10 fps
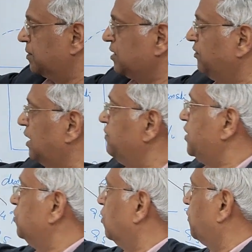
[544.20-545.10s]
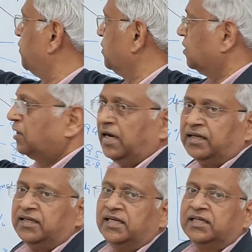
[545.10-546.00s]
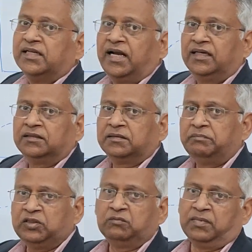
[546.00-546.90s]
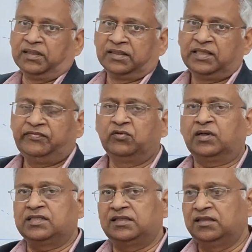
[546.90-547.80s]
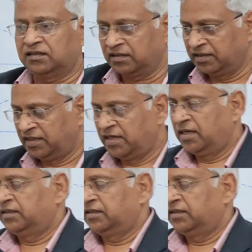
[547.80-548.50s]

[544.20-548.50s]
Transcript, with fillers: specific gravity of aggregate and bitumen. If you consider